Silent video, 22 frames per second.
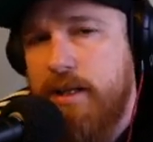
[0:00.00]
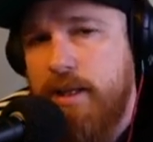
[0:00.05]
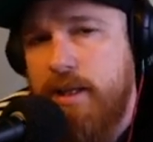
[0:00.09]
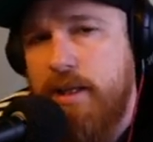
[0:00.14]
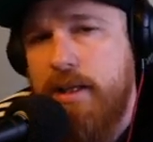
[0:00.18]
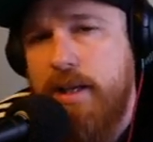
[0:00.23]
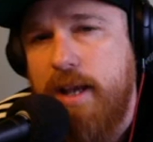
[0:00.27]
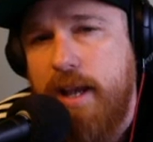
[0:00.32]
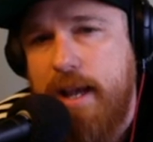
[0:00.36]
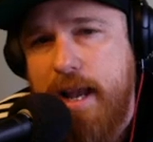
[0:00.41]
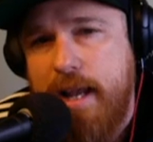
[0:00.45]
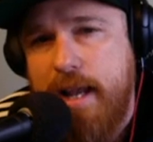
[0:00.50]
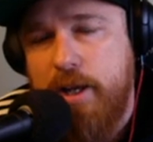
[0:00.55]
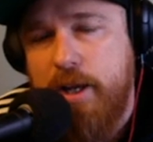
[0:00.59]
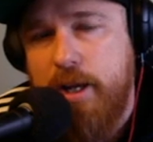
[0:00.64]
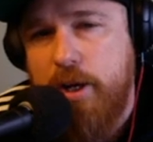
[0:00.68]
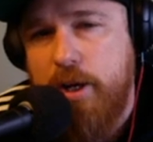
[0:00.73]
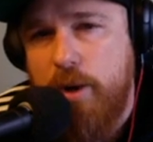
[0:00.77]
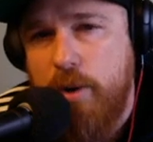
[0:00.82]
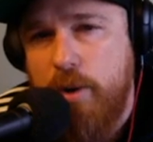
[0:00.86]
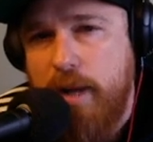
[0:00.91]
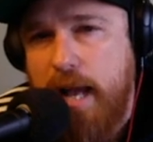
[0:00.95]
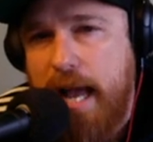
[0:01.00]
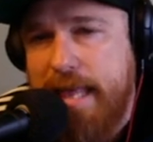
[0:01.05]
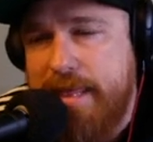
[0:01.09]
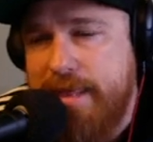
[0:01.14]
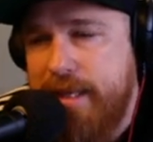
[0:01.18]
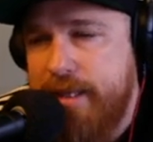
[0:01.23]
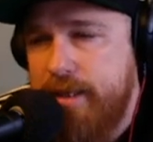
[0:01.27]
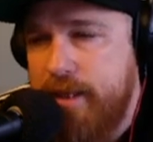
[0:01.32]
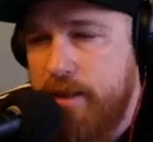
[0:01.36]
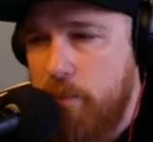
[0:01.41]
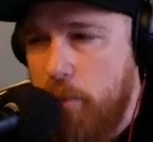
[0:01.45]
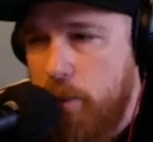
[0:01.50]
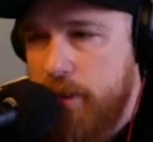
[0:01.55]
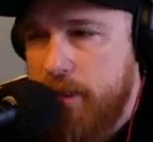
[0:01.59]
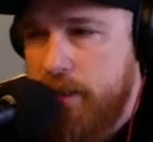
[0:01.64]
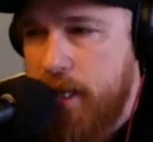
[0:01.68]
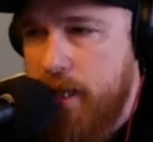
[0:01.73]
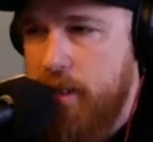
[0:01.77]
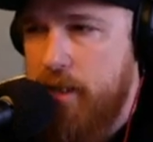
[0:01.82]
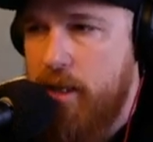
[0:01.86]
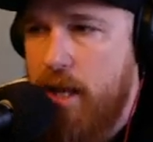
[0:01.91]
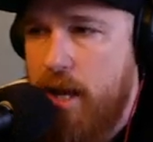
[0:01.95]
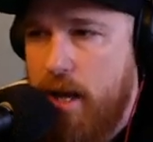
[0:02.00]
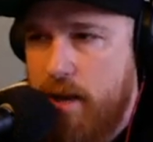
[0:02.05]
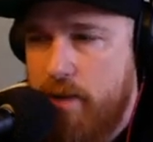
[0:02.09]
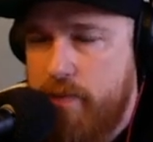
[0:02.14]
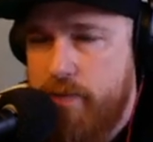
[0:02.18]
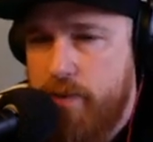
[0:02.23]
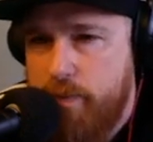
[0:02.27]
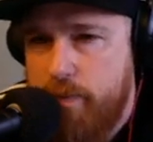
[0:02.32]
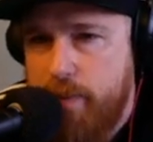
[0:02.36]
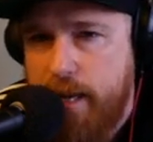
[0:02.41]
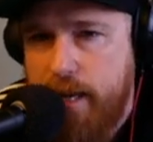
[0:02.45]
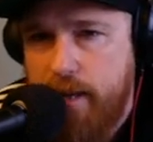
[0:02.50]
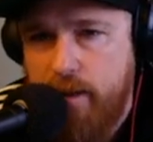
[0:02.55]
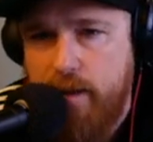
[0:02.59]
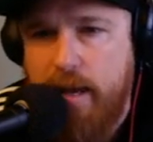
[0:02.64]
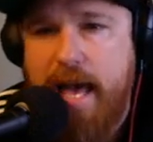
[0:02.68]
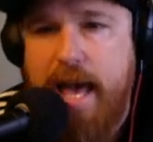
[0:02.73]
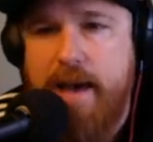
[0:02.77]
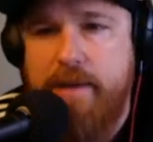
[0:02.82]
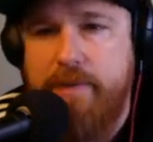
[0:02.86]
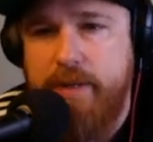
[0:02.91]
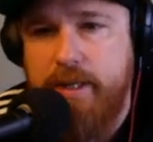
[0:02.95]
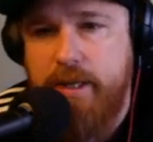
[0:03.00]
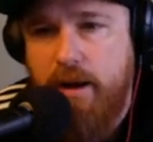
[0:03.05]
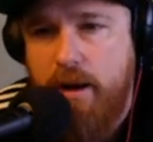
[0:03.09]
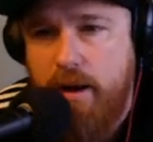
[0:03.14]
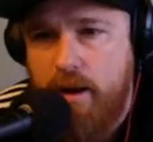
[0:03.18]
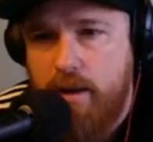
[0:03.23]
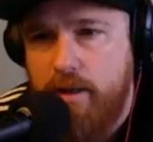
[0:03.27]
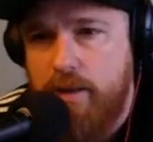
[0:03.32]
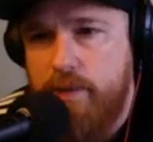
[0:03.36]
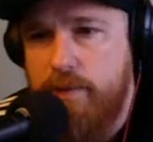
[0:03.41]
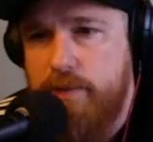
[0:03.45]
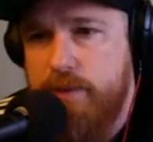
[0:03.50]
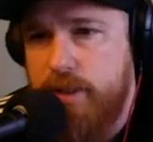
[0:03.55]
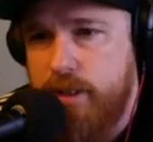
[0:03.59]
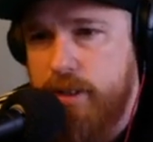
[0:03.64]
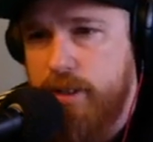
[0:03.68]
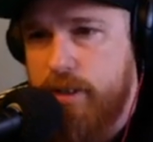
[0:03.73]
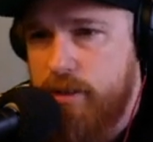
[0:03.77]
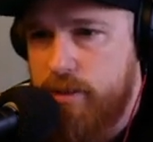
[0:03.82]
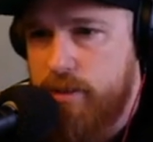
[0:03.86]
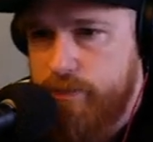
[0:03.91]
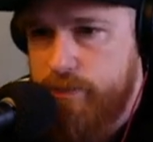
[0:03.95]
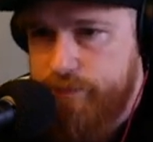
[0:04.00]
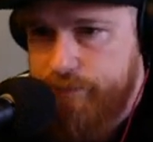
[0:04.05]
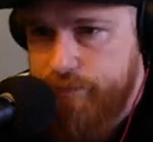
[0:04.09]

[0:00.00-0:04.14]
Yeah, you know, I think that what they love about having all of their